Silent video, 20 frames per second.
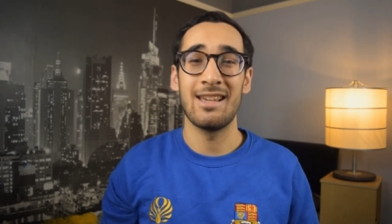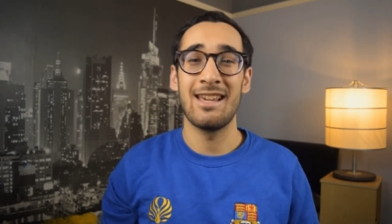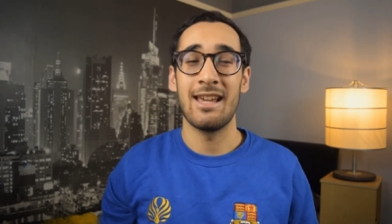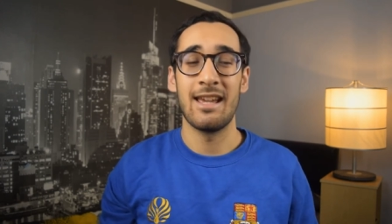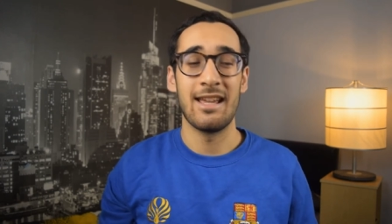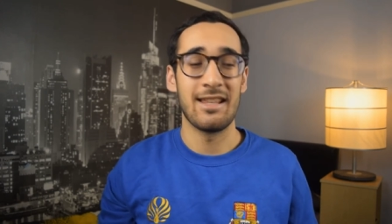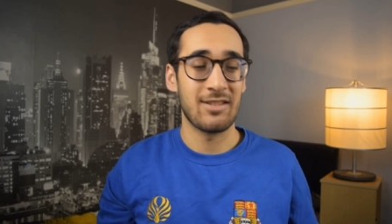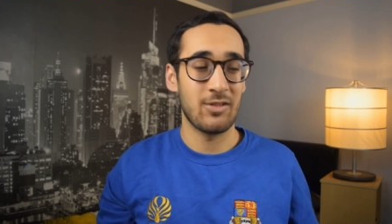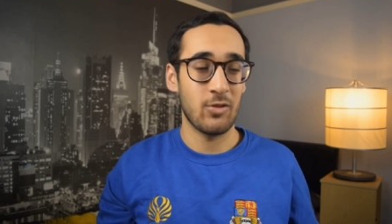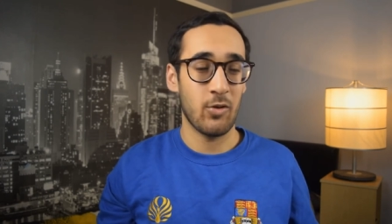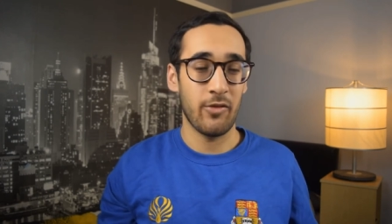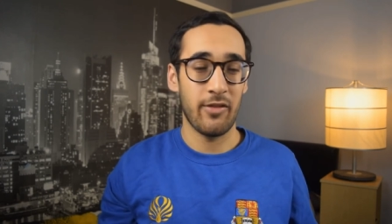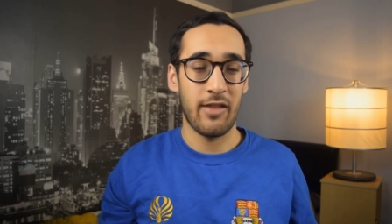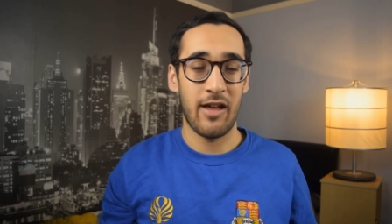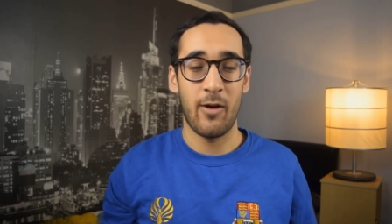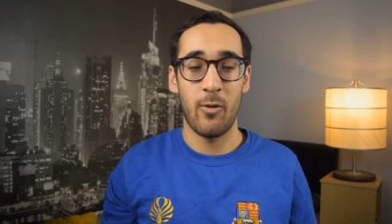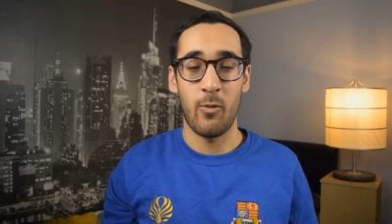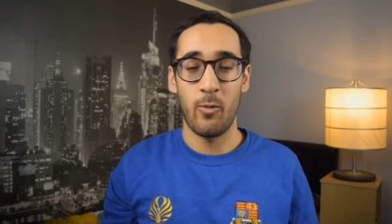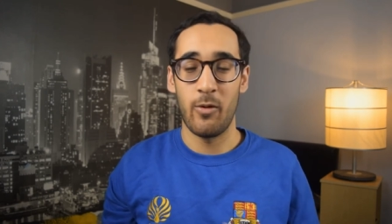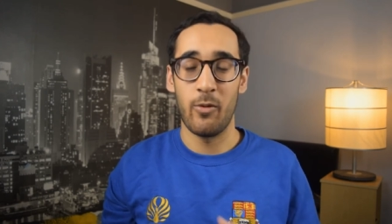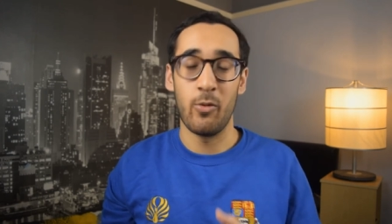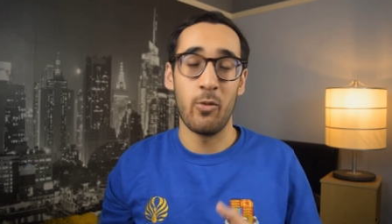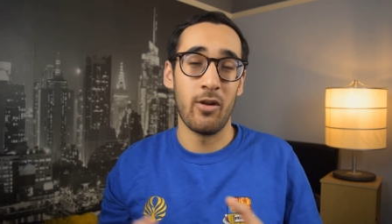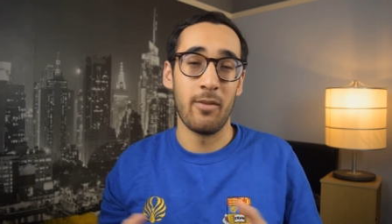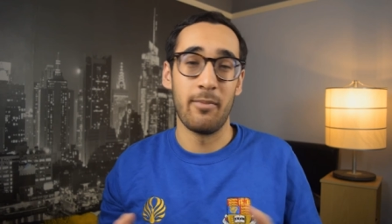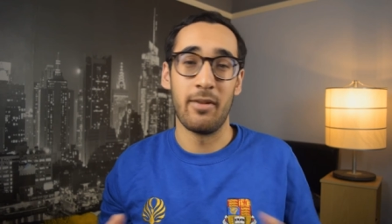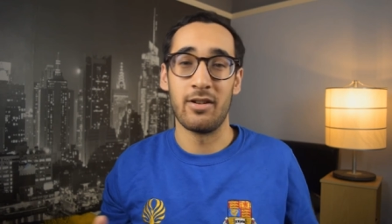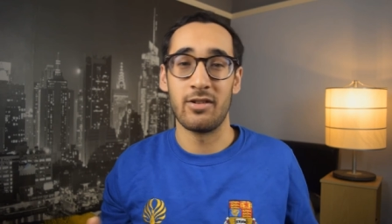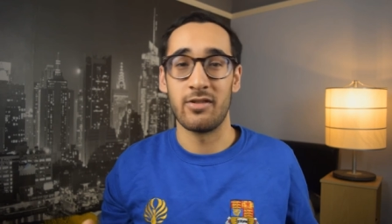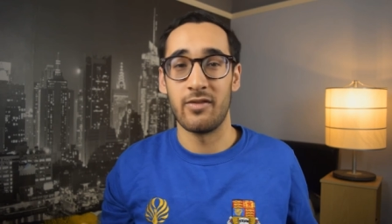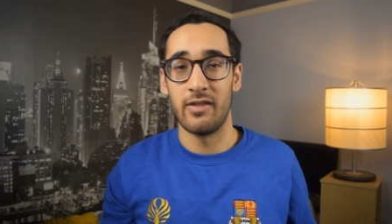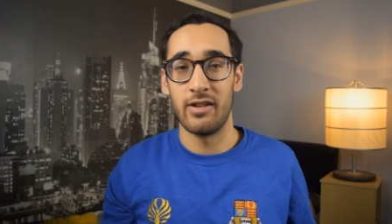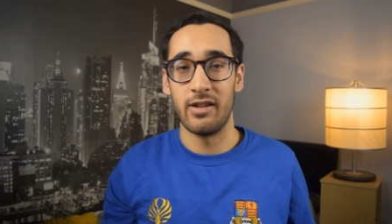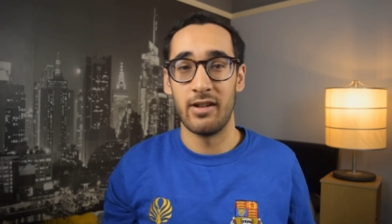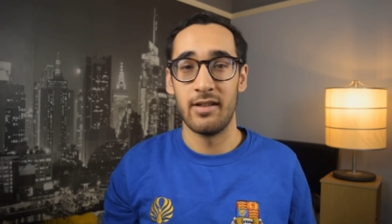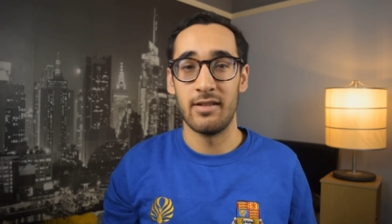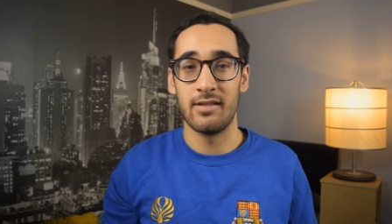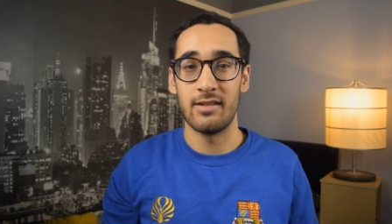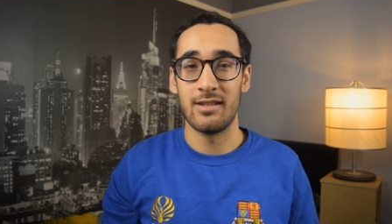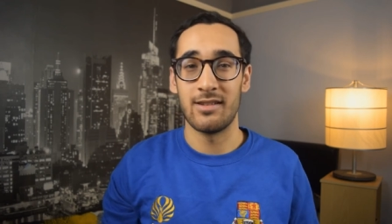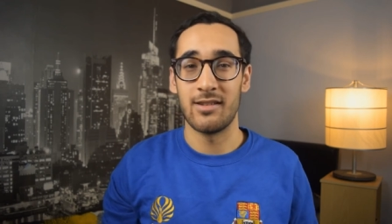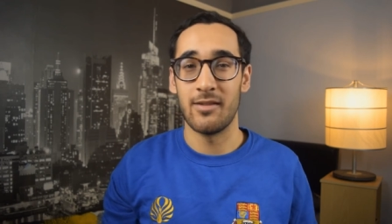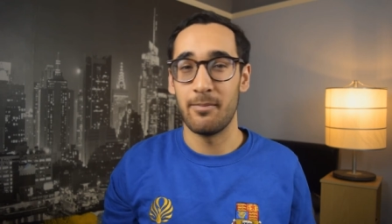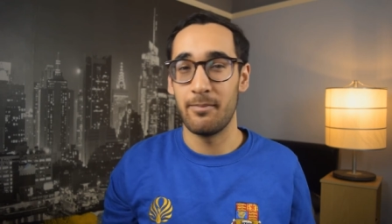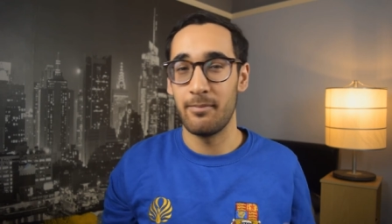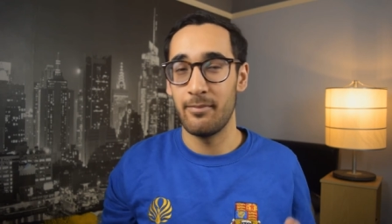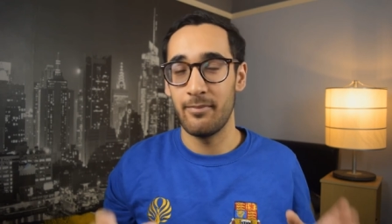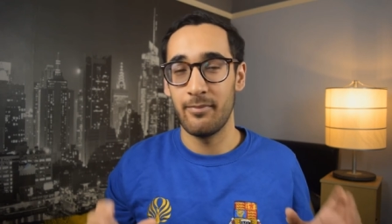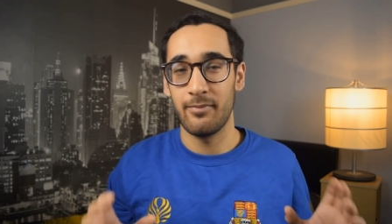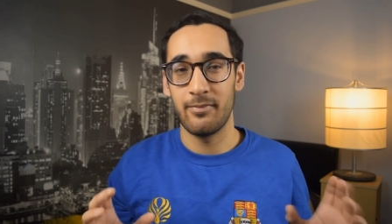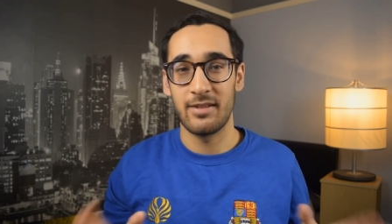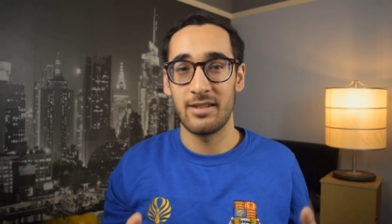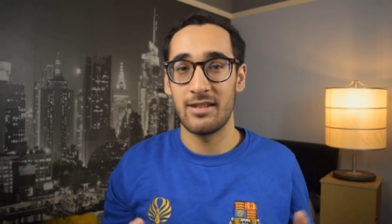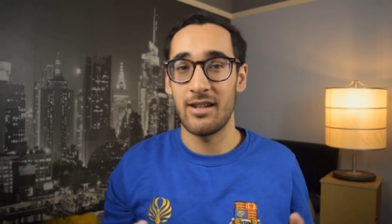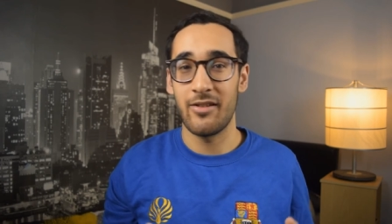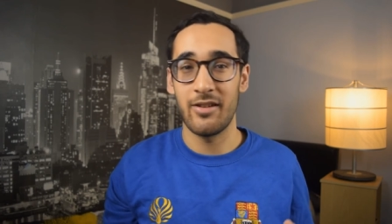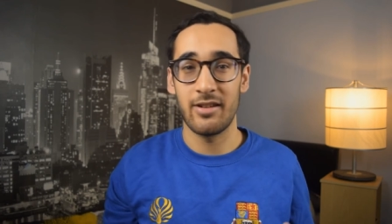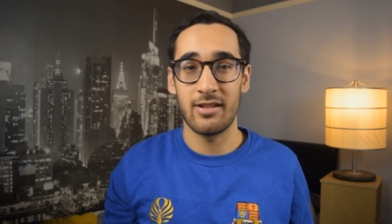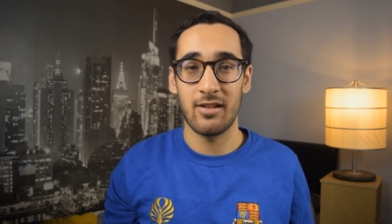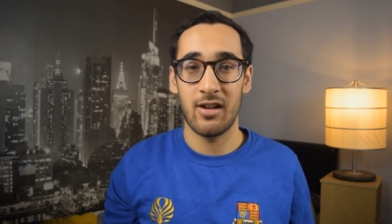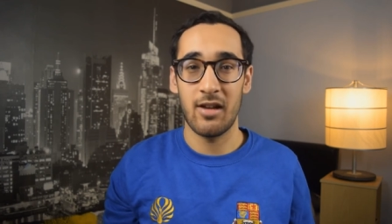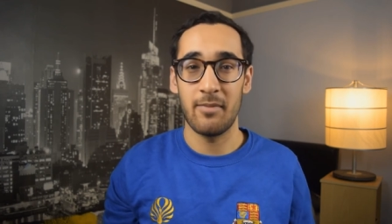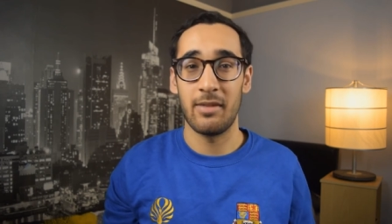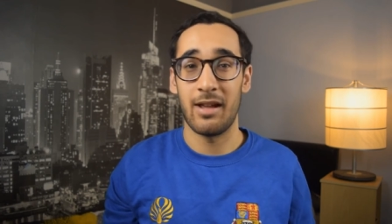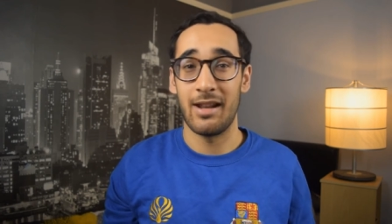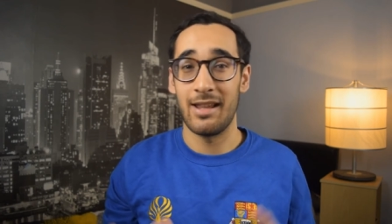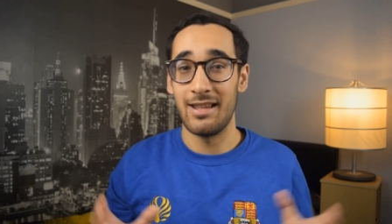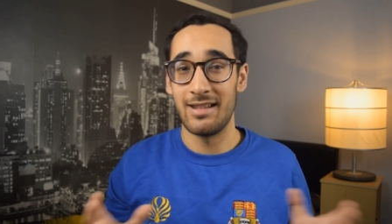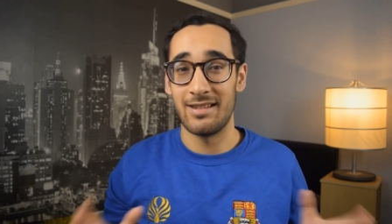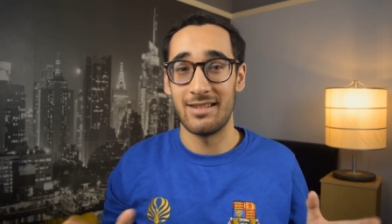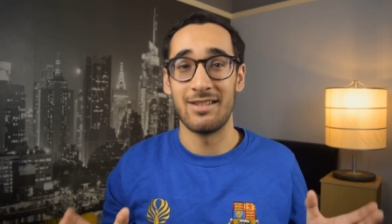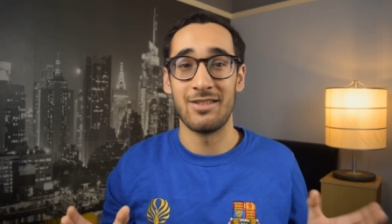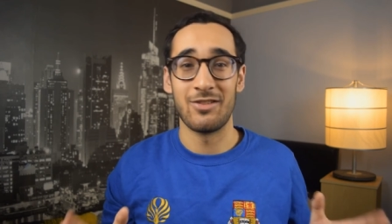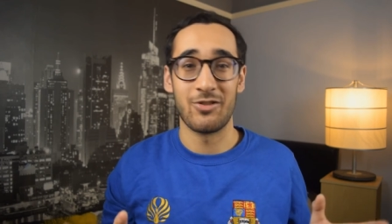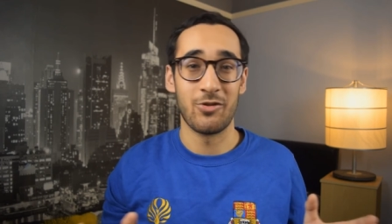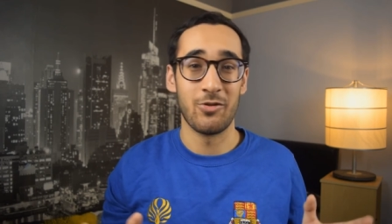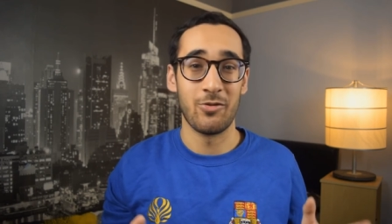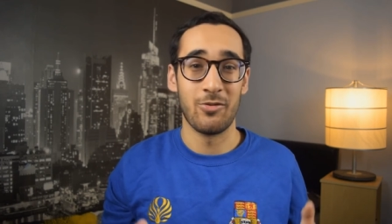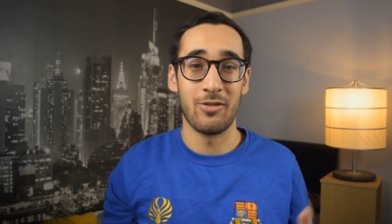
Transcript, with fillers: It's not that we're all a bunch of nerds, it's a stereotype that isn't true